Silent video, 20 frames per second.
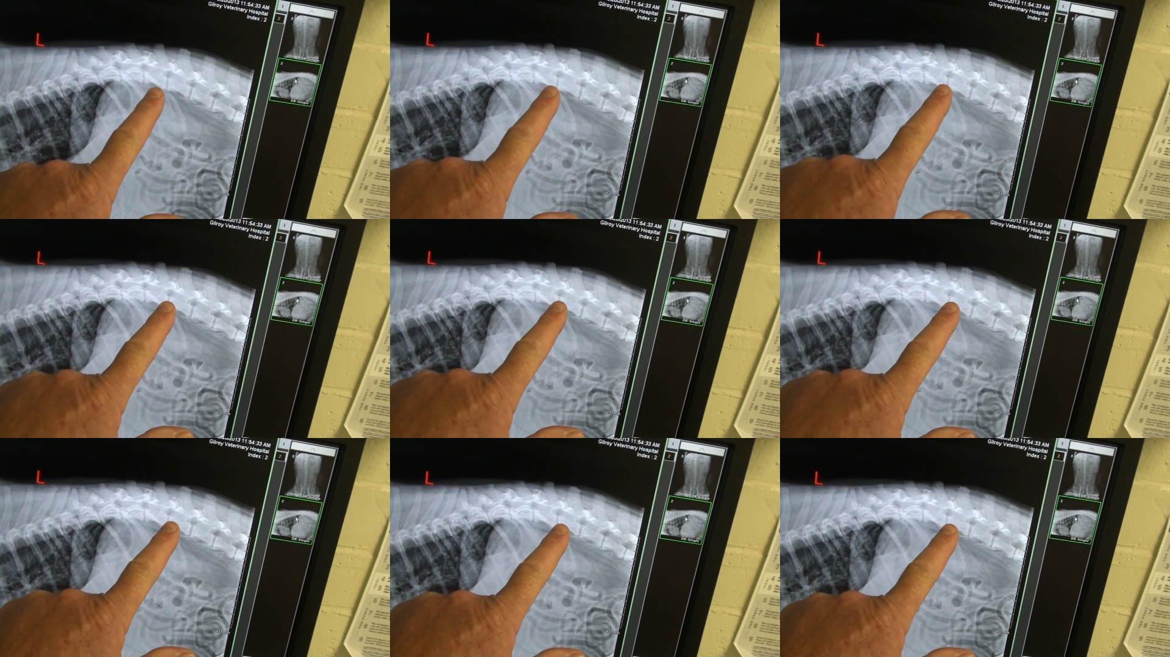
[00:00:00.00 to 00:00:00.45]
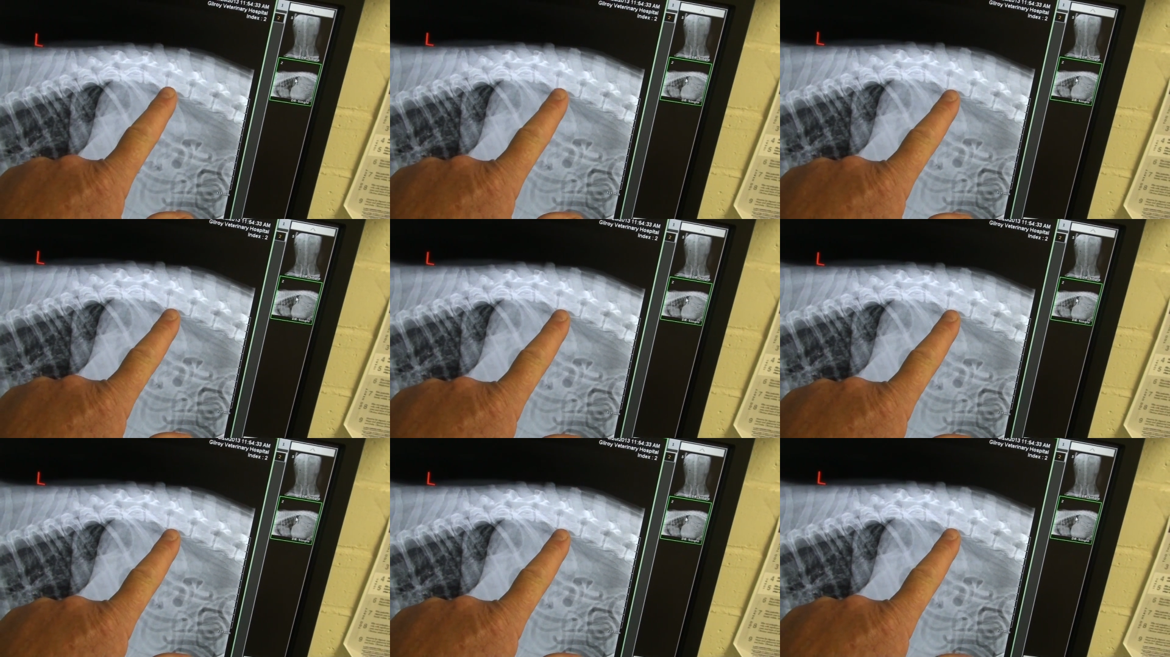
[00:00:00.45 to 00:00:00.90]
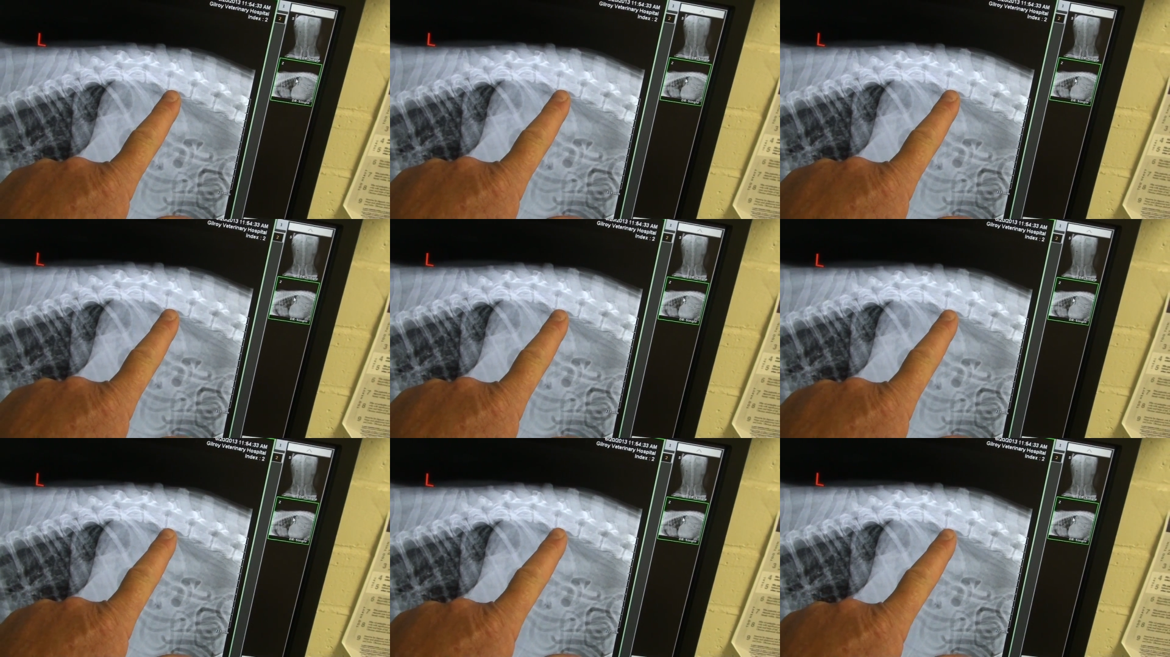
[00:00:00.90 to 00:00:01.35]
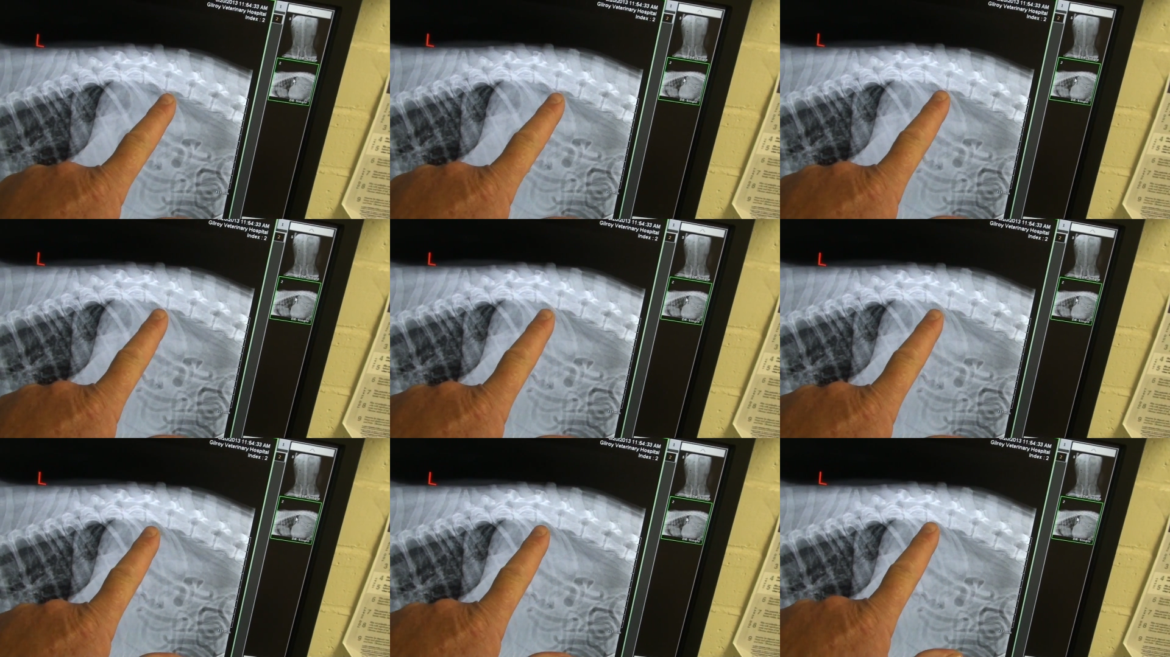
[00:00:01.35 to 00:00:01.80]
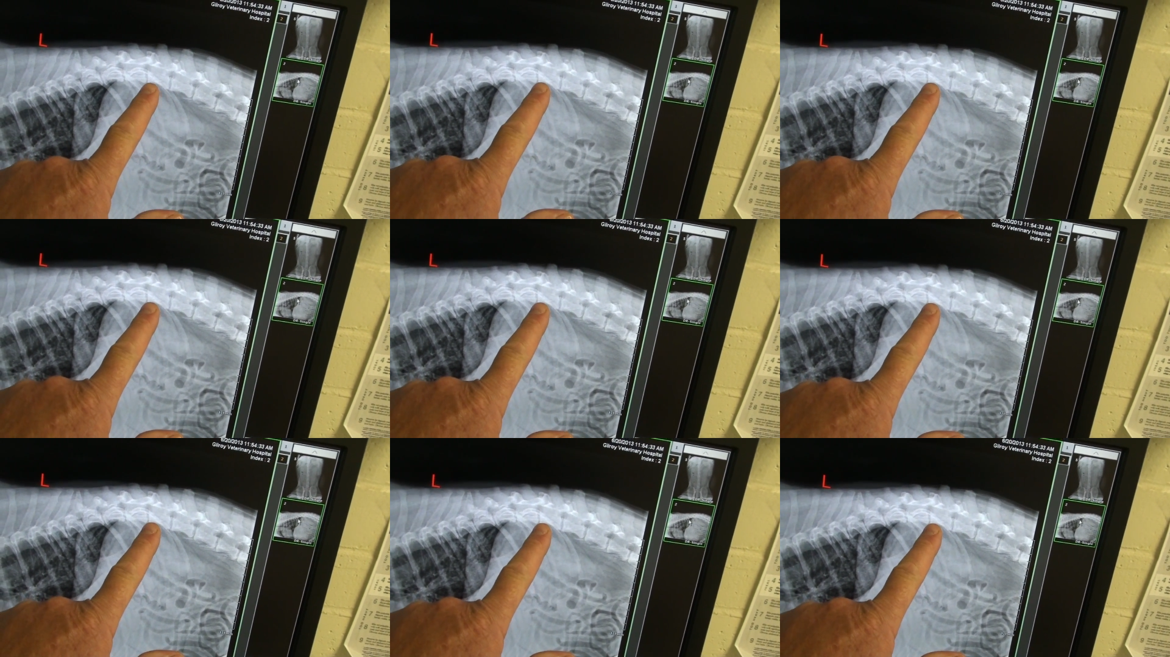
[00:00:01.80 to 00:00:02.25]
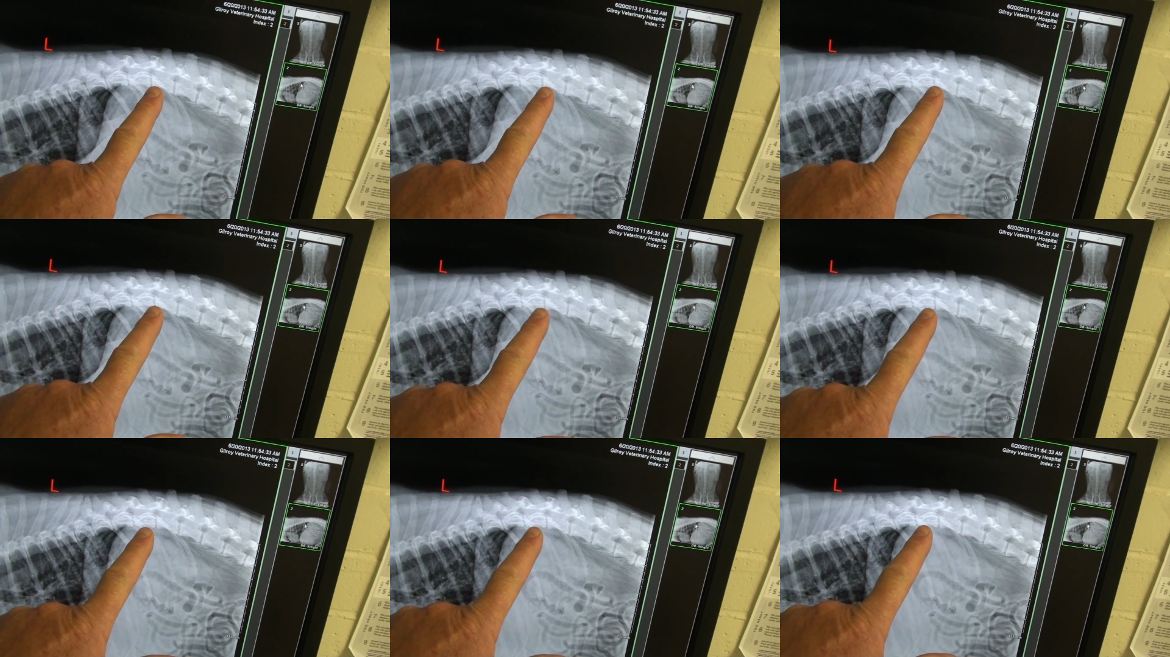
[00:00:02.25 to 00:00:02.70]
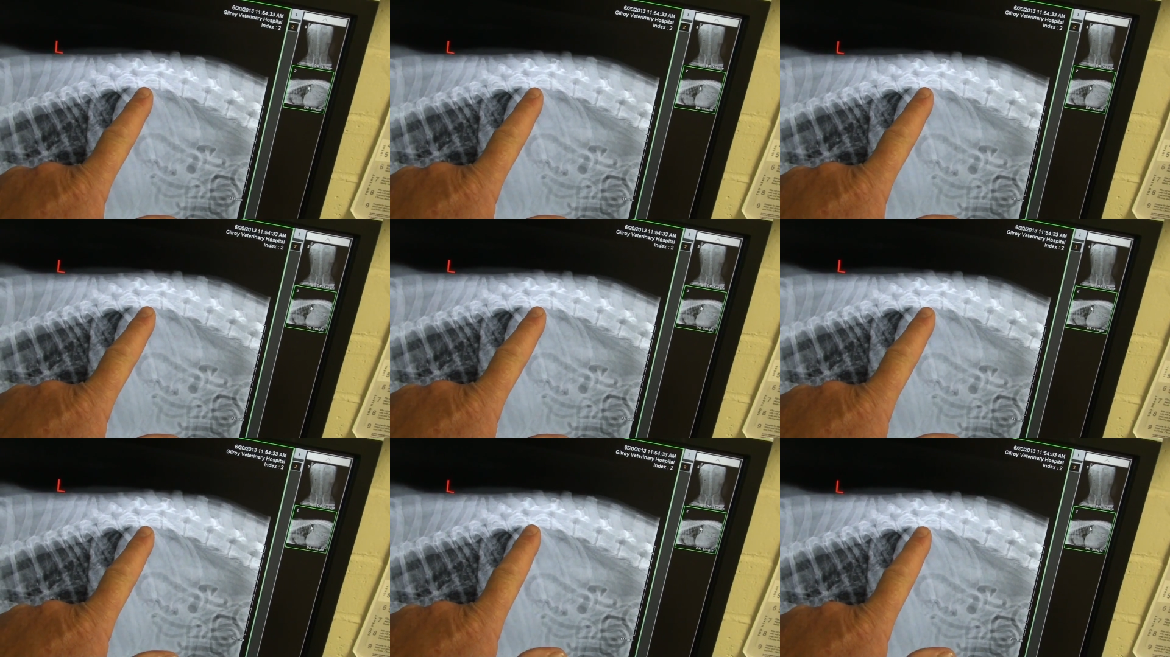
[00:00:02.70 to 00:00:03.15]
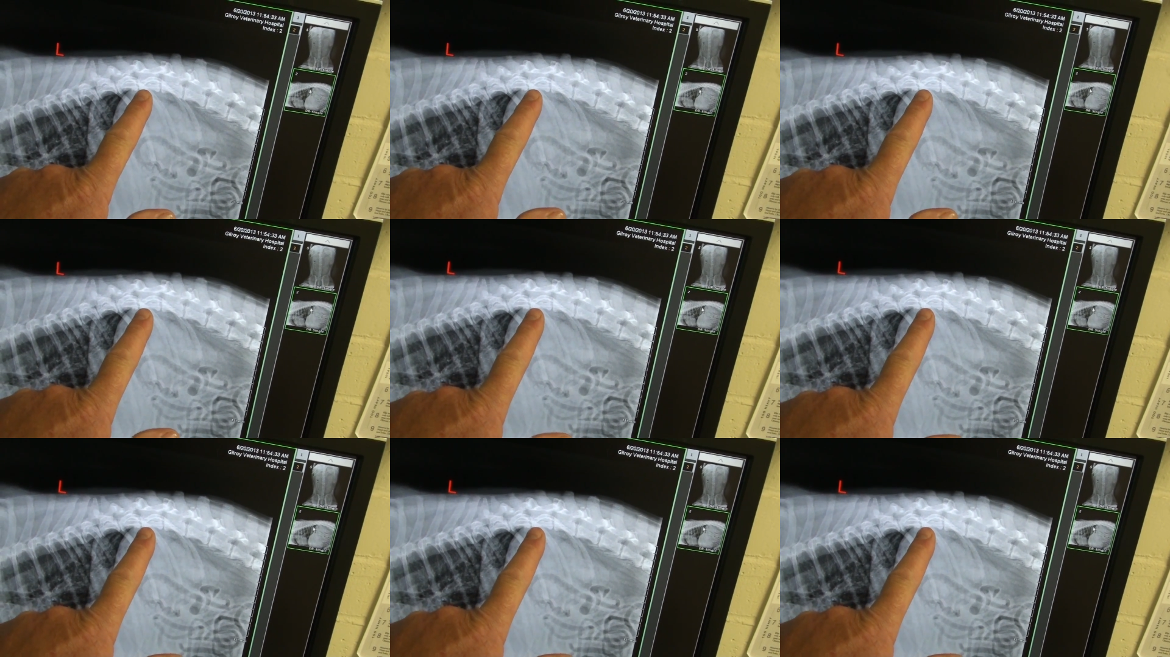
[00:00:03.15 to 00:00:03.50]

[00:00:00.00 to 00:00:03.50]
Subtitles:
(no speaker visible)